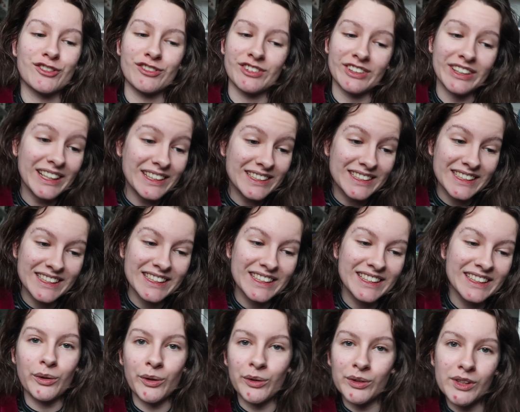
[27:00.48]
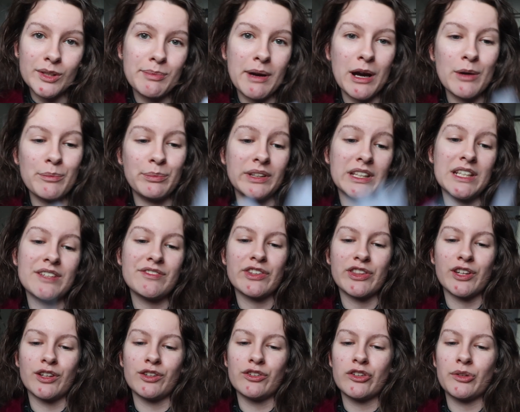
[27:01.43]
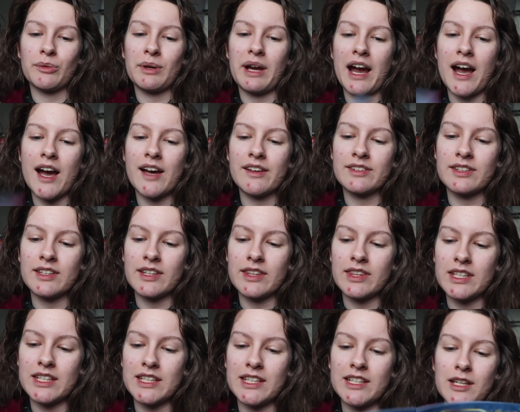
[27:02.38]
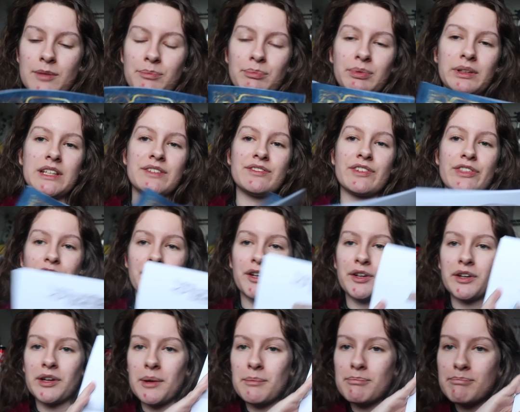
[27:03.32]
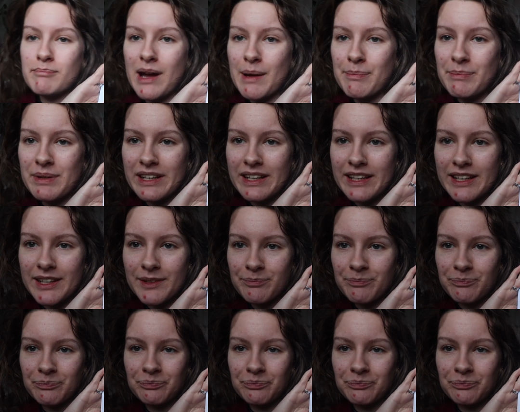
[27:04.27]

created, all about Believathon. So it has the Believathon map in it,